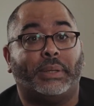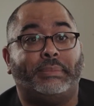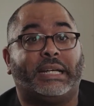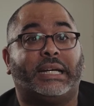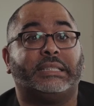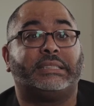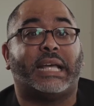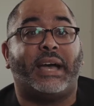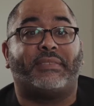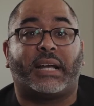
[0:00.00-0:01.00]
we begun
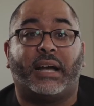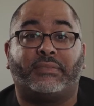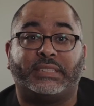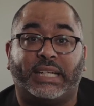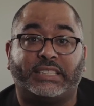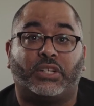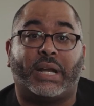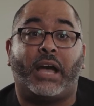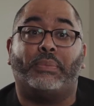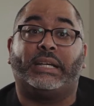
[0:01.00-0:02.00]
to have a conversation
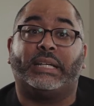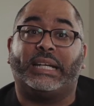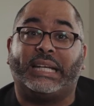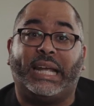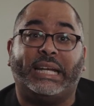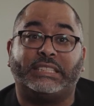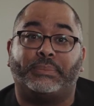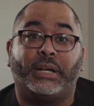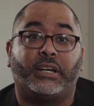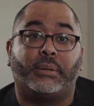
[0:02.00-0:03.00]
on how we could engage
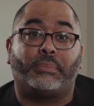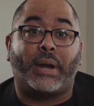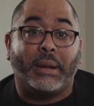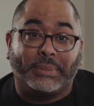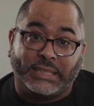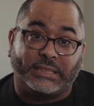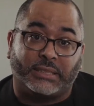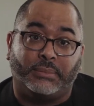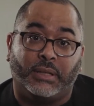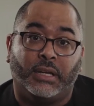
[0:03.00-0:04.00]
American
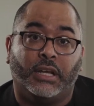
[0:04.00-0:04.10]
pragmatism